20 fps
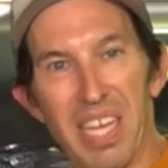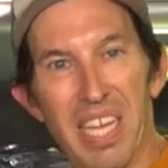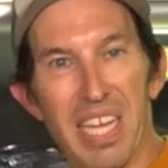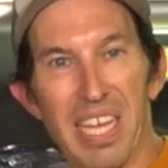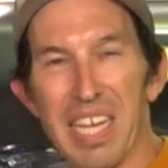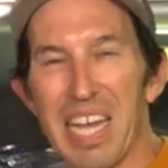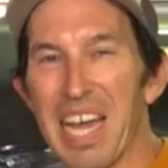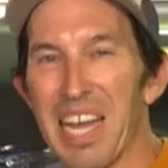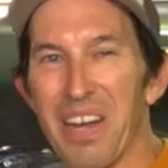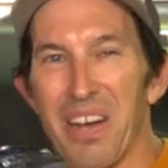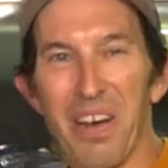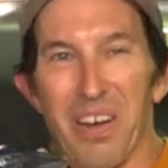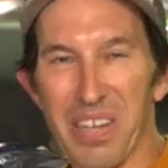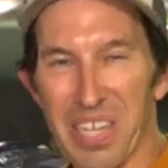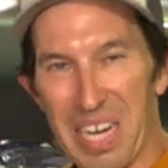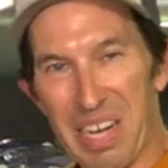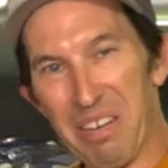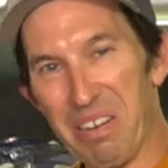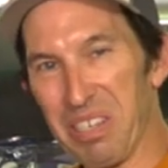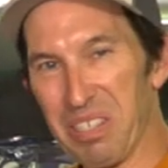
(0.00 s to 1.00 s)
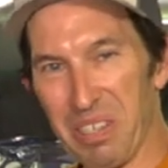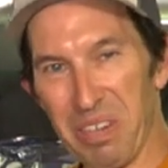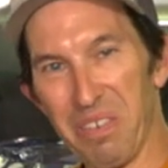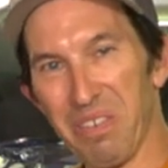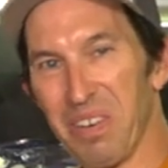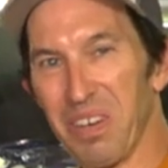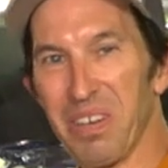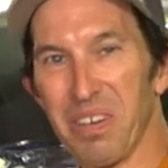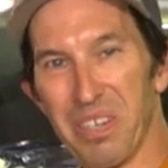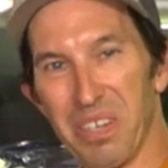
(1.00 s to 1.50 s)
It kind of all carries
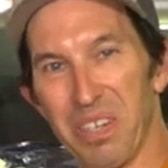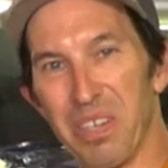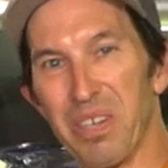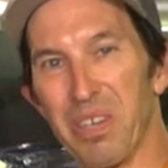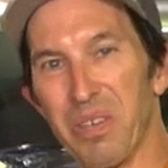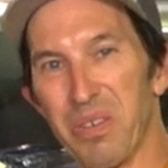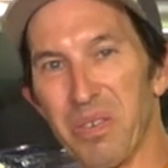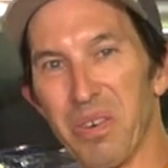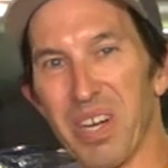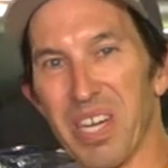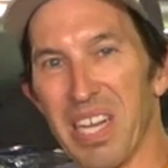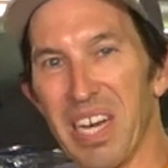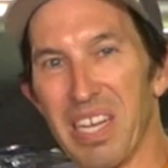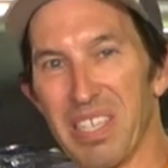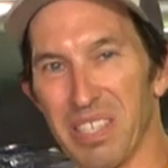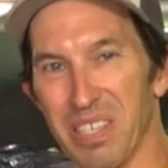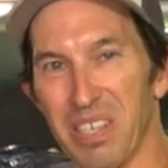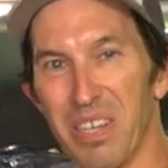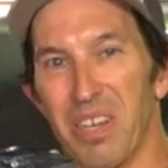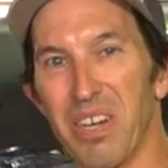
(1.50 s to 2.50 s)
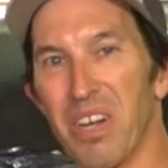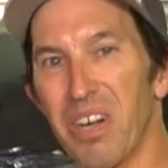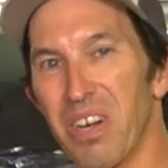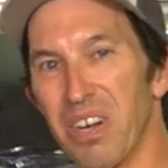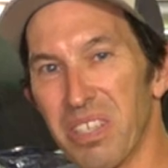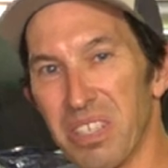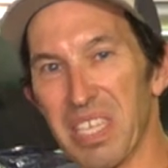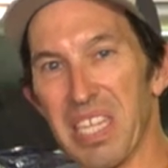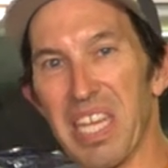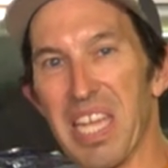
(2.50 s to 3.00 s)
over to working on
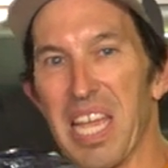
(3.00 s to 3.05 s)
scooters